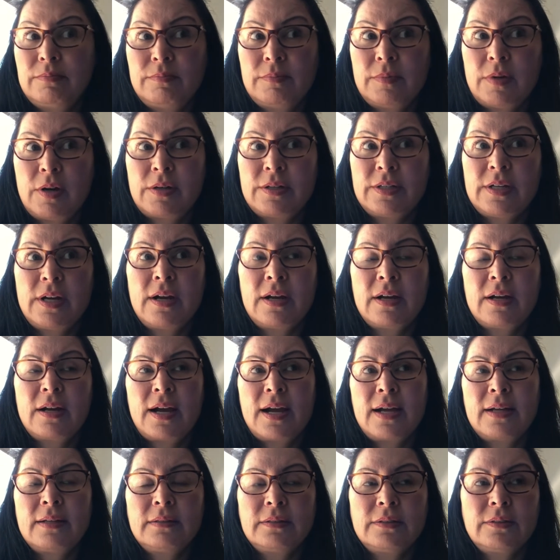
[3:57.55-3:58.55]
our young
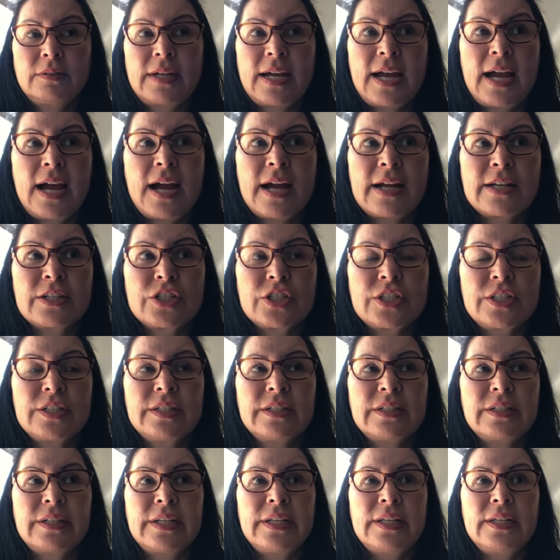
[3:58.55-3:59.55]
guy, little Cash,
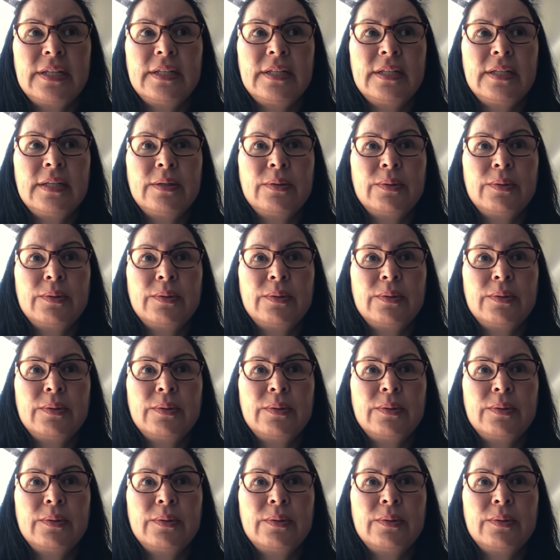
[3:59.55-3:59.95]
and he